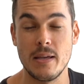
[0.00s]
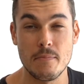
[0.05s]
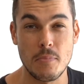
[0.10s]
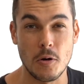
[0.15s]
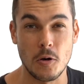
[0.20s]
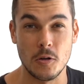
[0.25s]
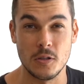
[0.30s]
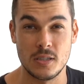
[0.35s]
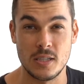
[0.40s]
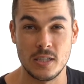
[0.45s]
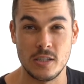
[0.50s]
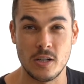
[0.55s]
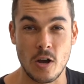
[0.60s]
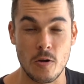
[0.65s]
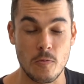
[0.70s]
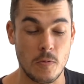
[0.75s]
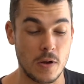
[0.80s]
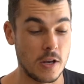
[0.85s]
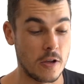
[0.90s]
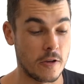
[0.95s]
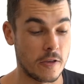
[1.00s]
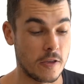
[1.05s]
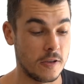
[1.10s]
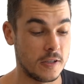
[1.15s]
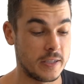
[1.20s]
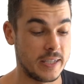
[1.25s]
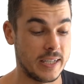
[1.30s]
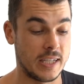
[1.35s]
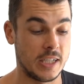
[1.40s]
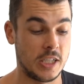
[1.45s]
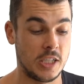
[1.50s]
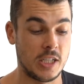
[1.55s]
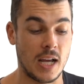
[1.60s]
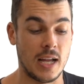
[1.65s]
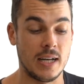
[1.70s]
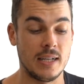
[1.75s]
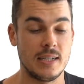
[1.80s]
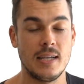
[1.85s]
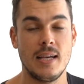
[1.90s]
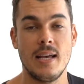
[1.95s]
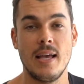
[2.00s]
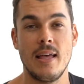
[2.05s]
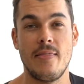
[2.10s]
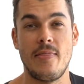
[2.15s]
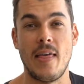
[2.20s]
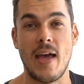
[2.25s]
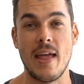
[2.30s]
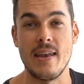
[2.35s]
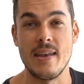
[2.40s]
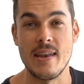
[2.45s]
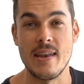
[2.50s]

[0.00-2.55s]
important to note when you're using a shunt that